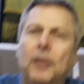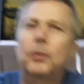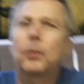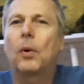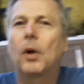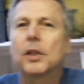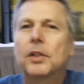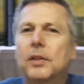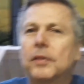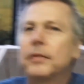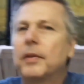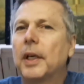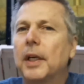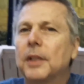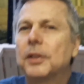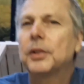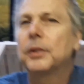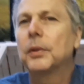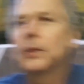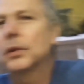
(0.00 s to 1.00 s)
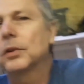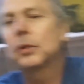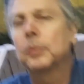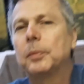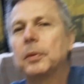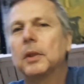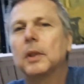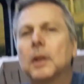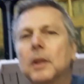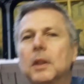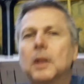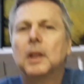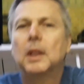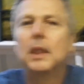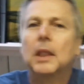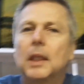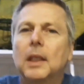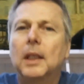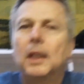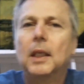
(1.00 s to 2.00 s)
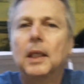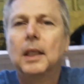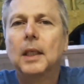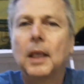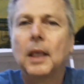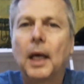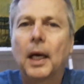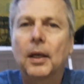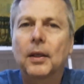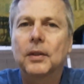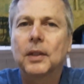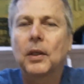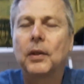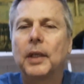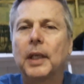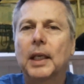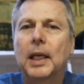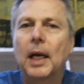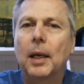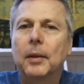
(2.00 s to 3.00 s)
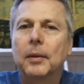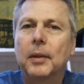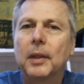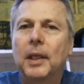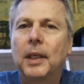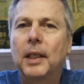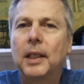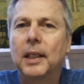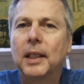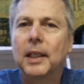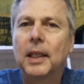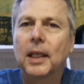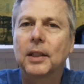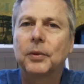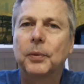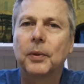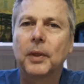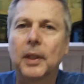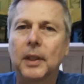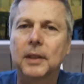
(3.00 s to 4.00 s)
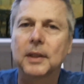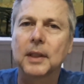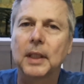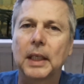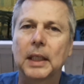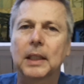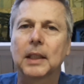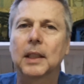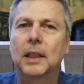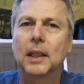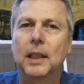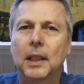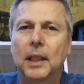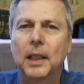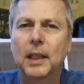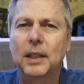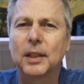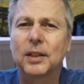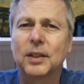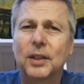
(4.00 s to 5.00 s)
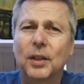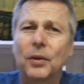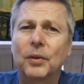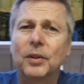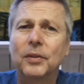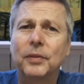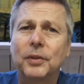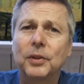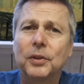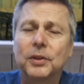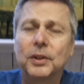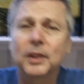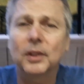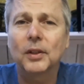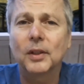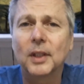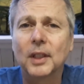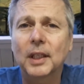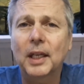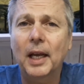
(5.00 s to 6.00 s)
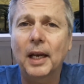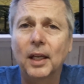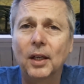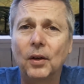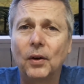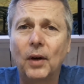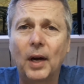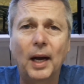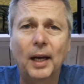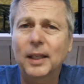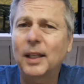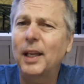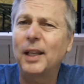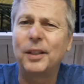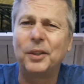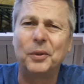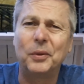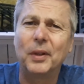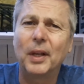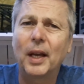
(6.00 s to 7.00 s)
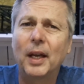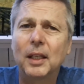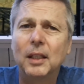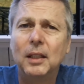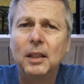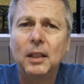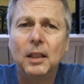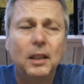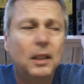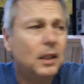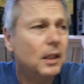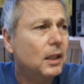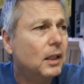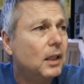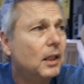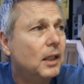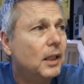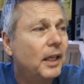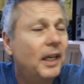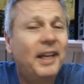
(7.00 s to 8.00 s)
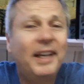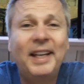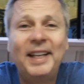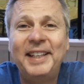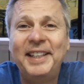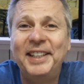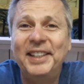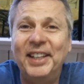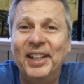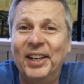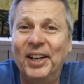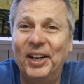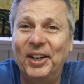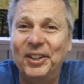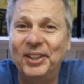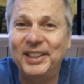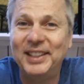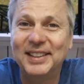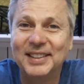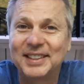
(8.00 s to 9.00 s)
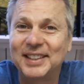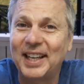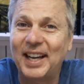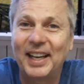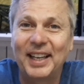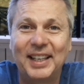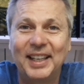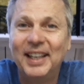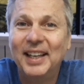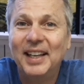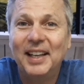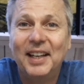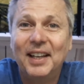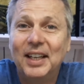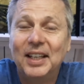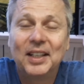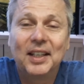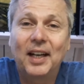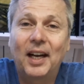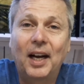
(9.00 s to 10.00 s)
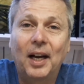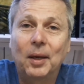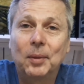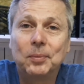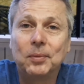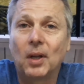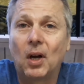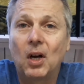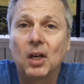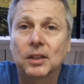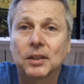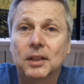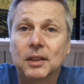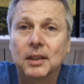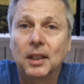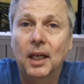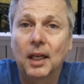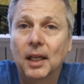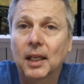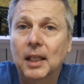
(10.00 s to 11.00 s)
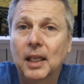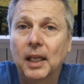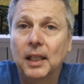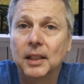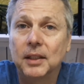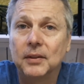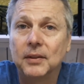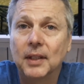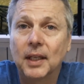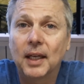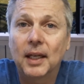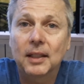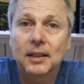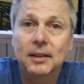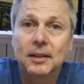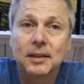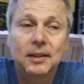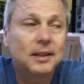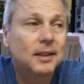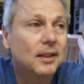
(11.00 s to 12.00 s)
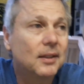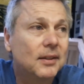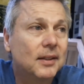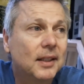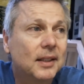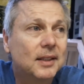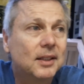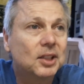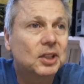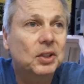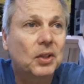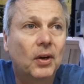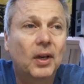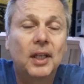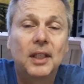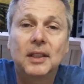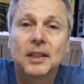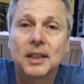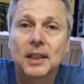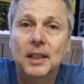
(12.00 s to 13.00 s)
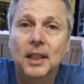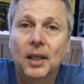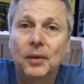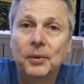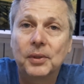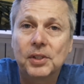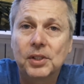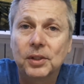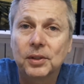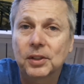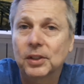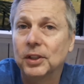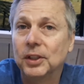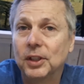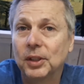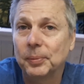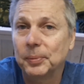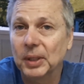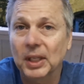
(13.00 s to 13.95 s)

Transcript: watching van tours, but I don't know. It got to where it's like, it is so confusing. Or I look at it and go, I can't do that. You know, it's like, I'm lost. I can't do that. No, that's just crazy. I wish I could, but